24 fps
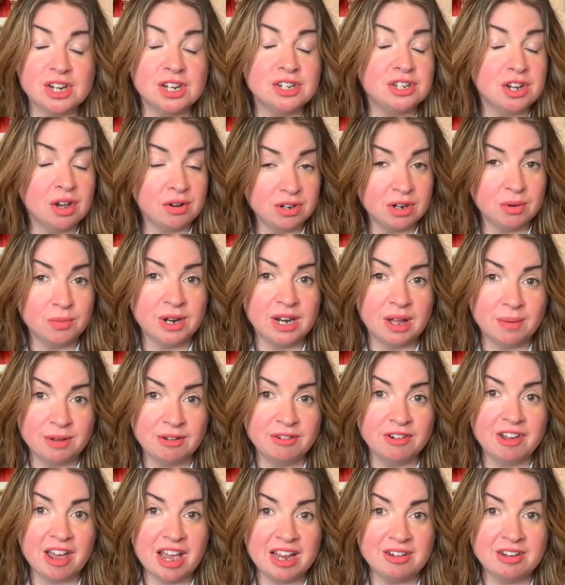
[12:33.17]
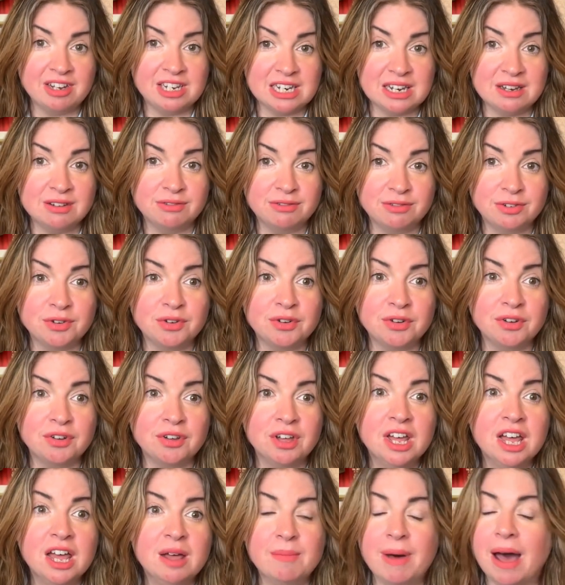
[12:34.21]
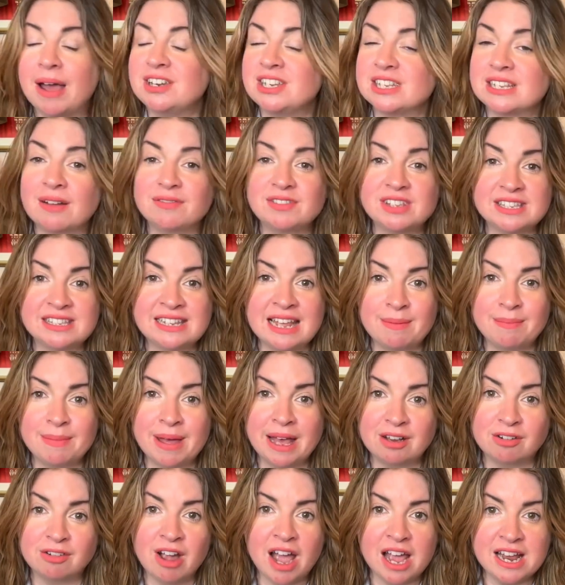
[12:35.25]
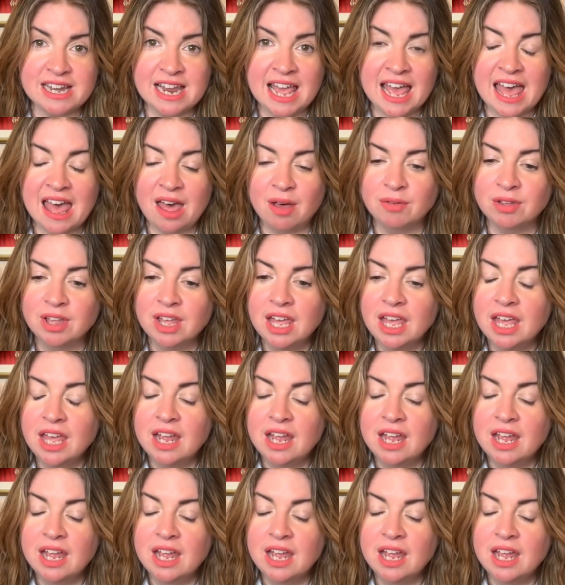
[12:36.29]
I don't know when I'll be rearranging for, but I just have to step back right now.